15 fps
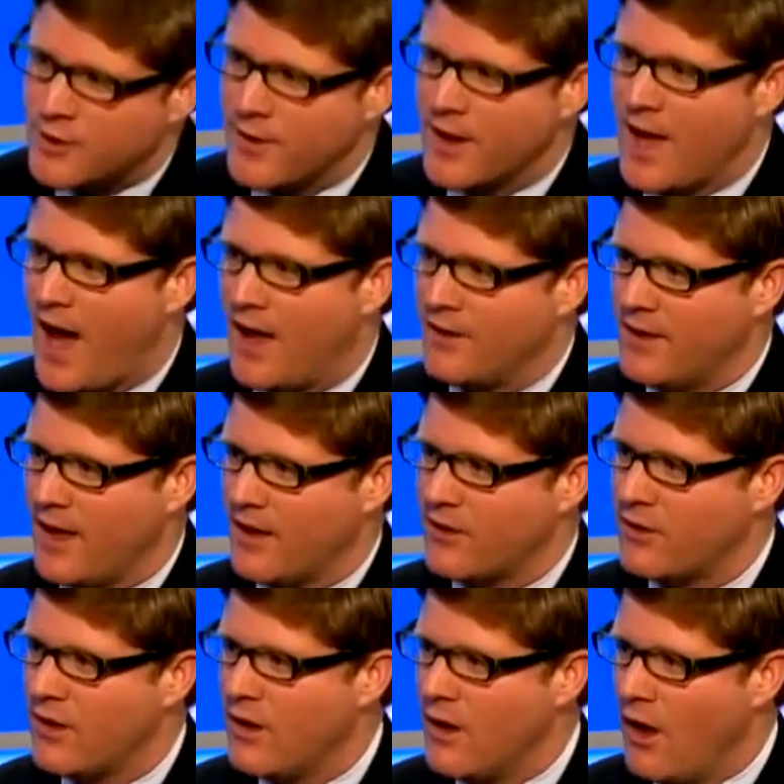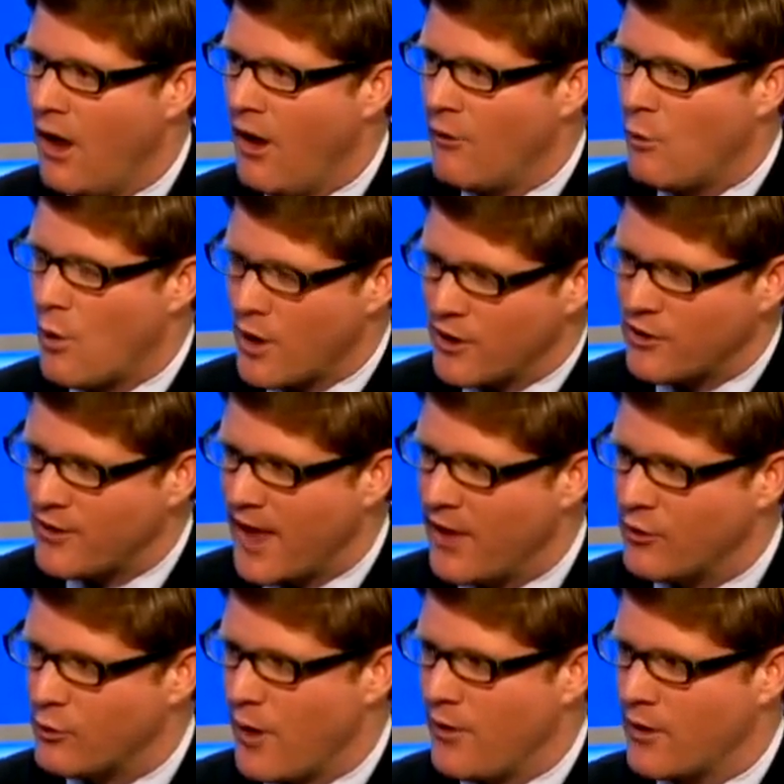in the context of where it
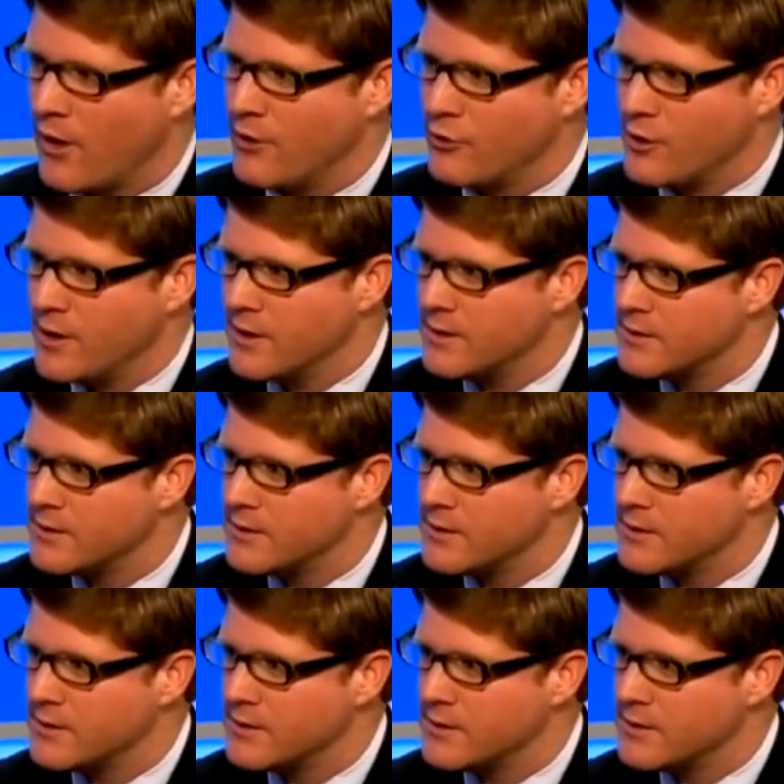stands around the country.